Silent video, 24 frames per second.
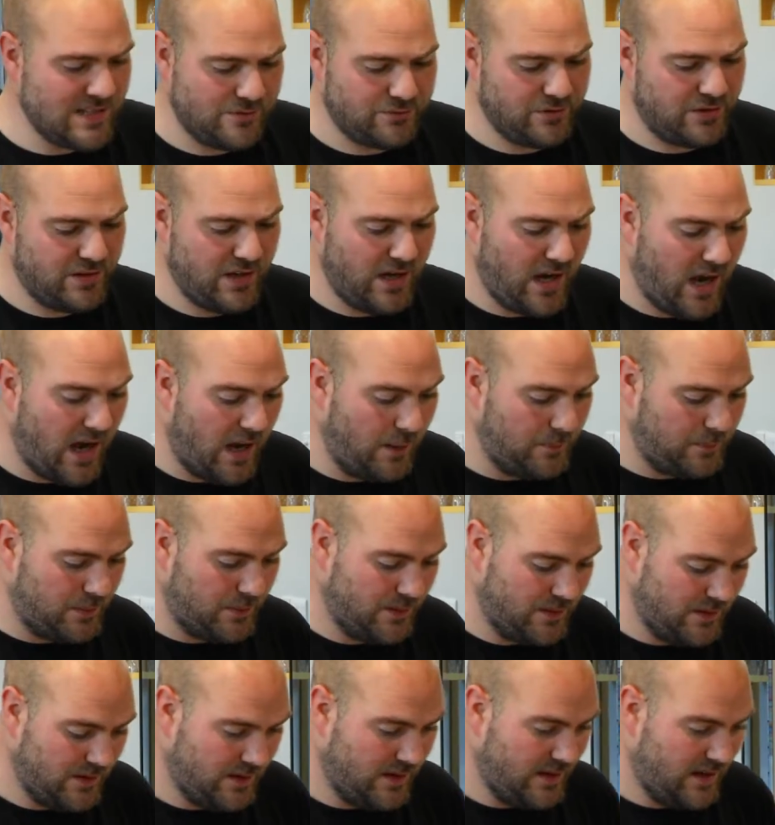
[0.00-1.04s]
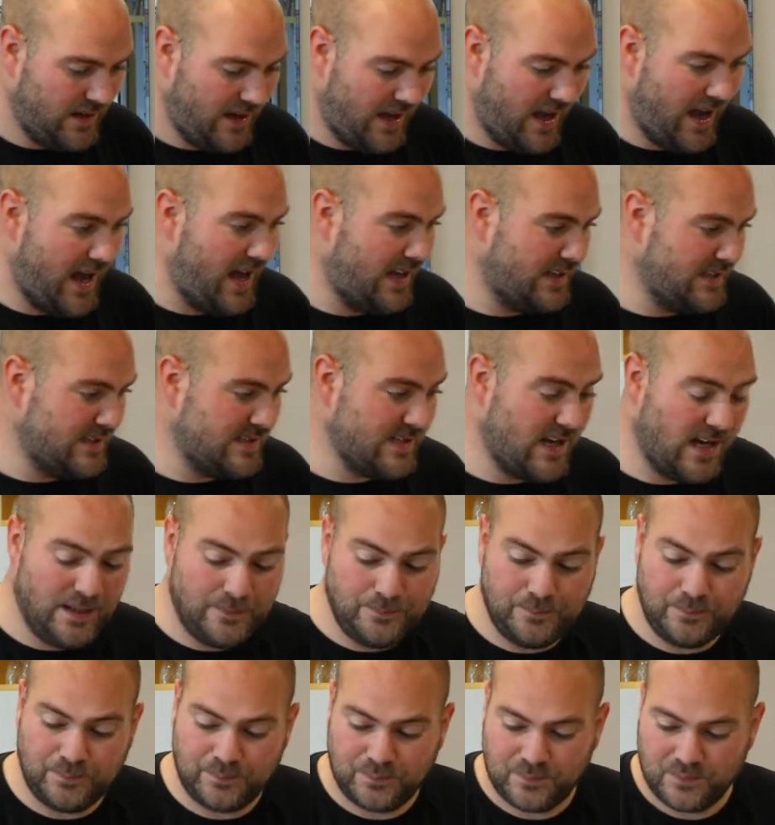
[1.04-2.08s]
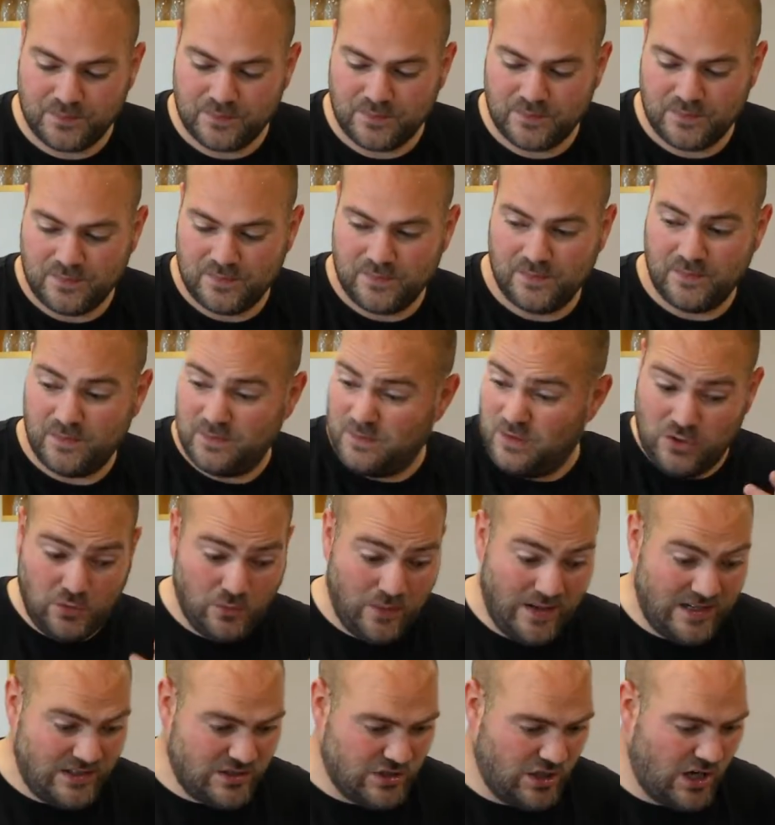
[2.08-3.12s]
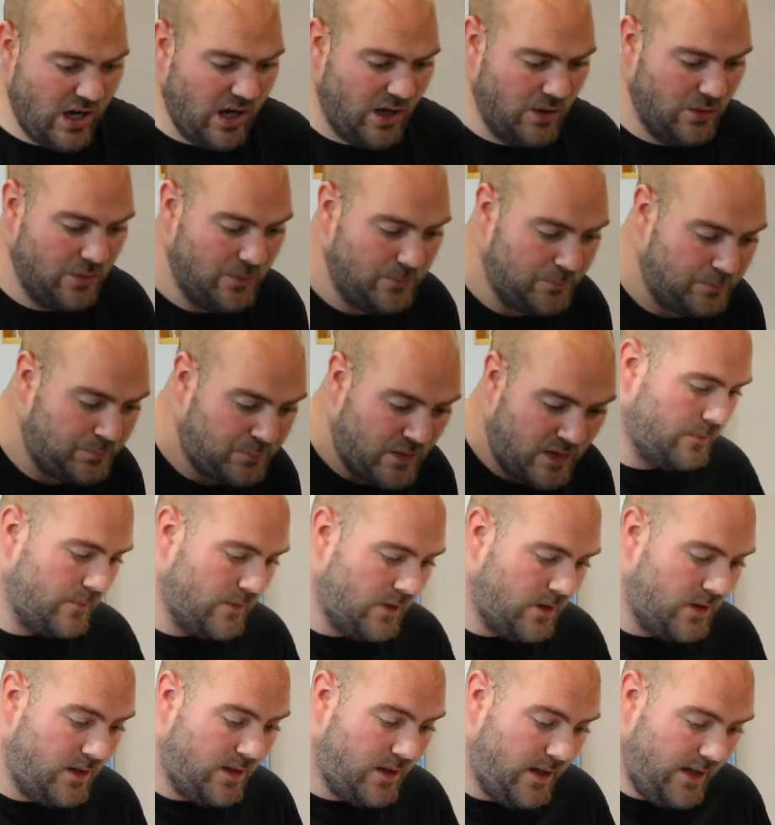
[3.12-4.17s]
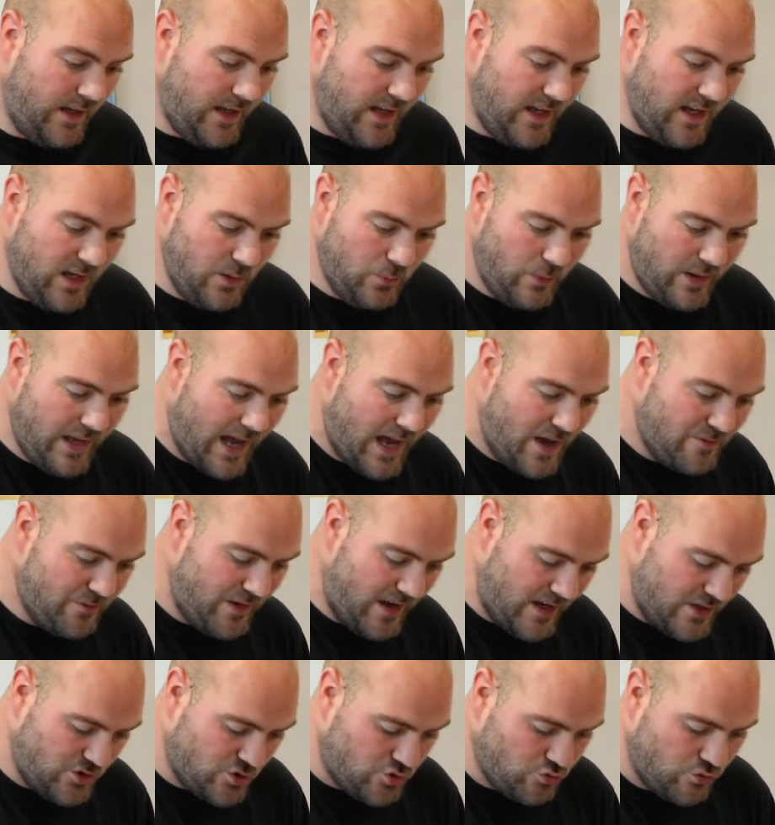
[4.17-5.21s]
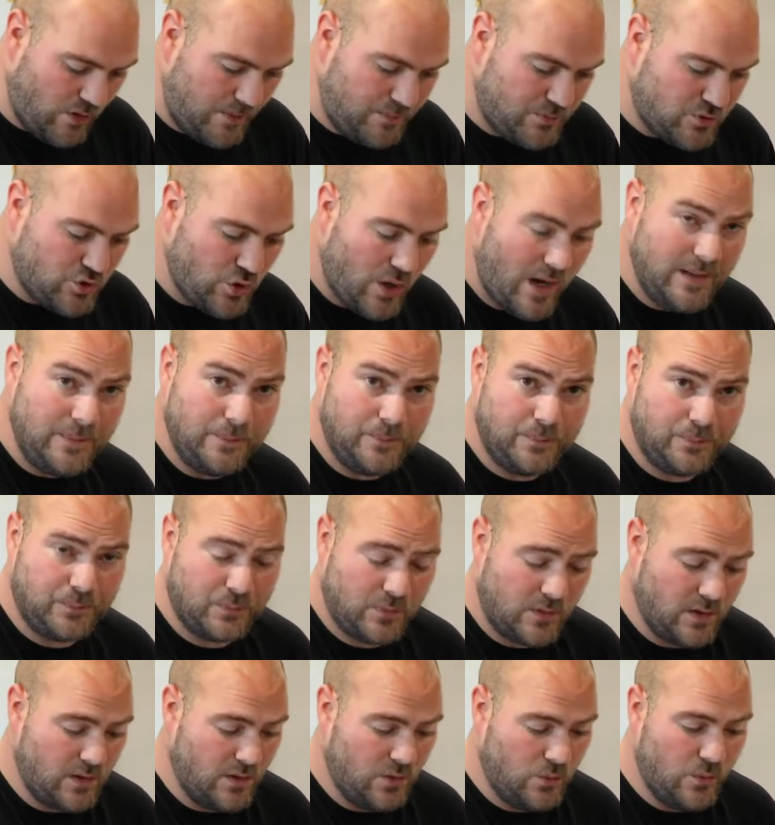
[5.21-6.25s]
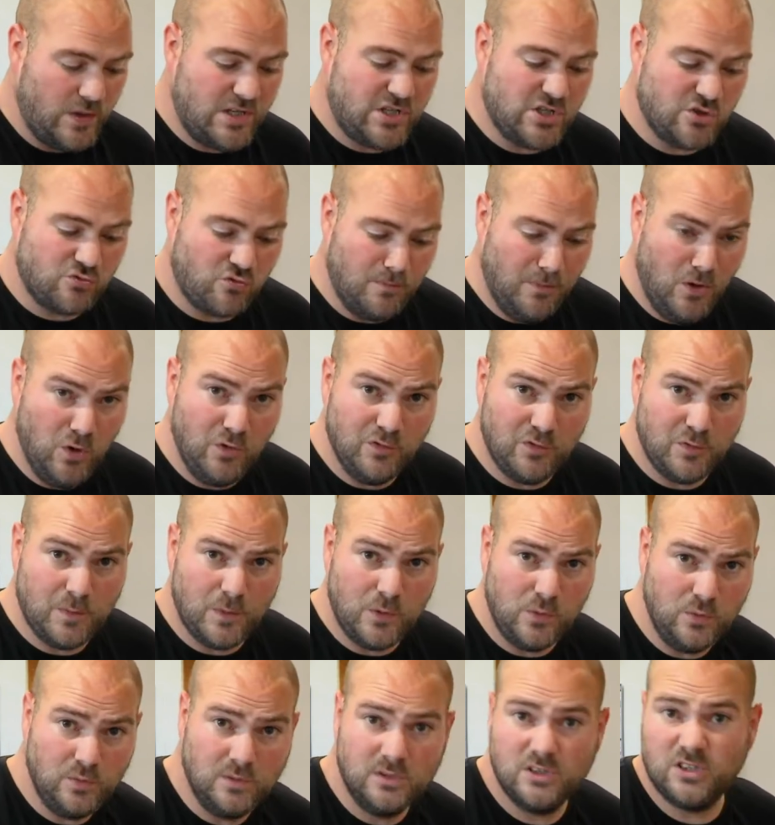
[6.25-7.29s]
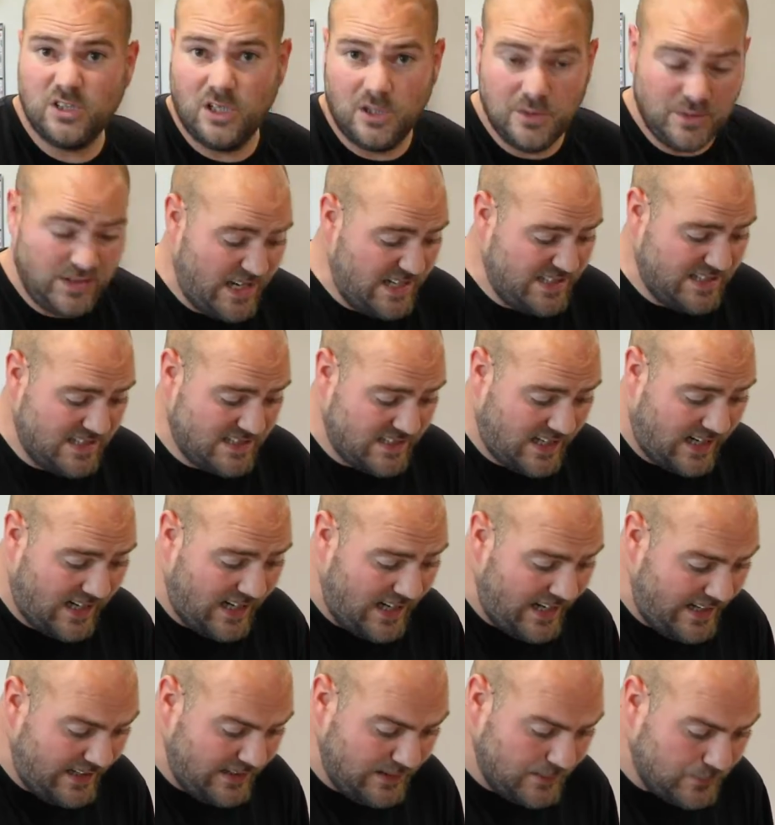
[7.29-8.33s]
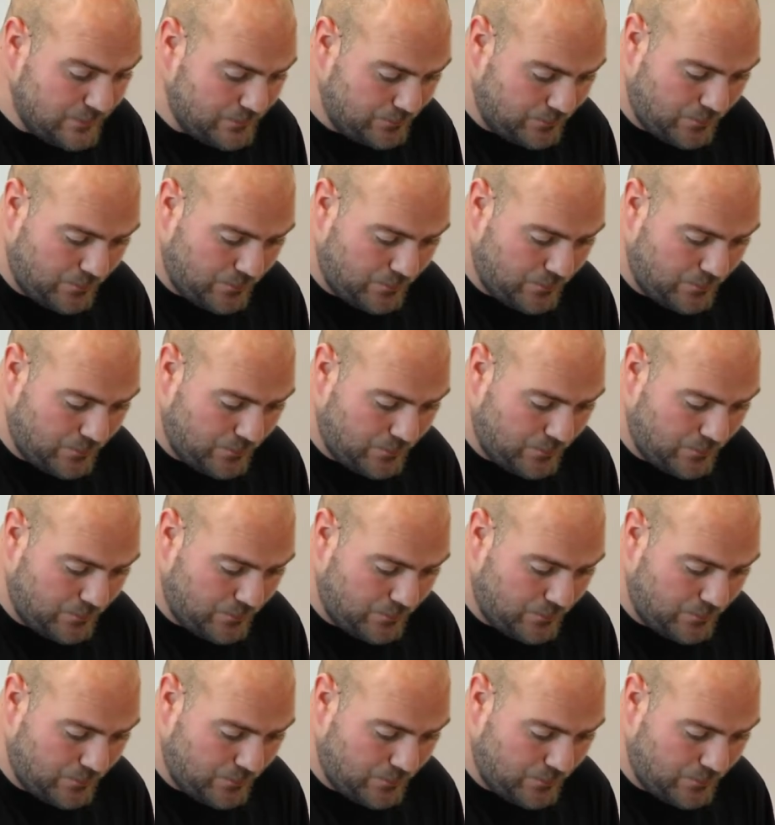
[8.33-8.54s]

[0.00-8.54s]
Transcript: everything up, and you're ready to go. Here we have a drip tray, which is removable, so easy to clean.